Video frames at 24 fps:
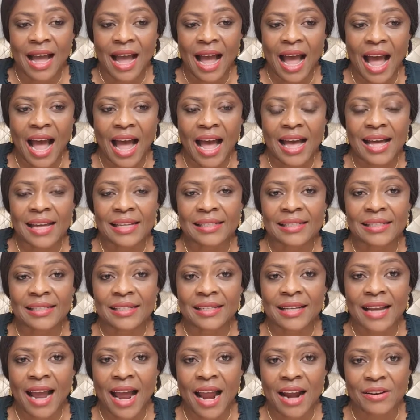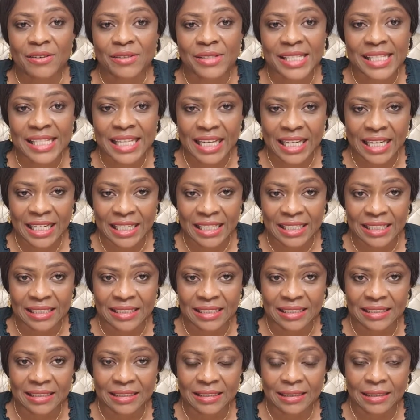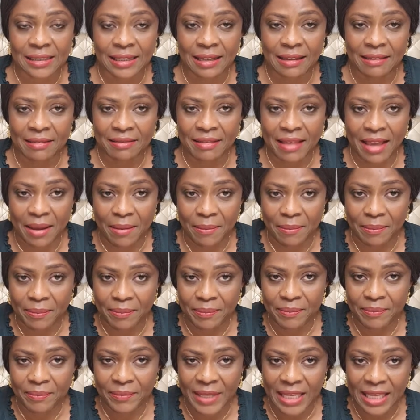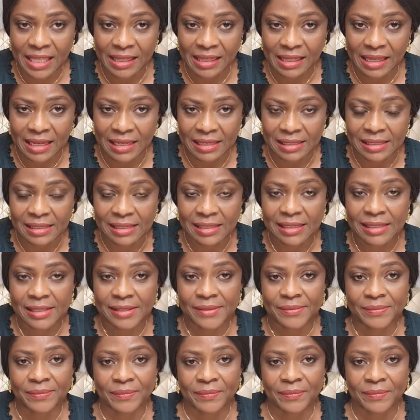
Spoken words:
and carotene in them, in this.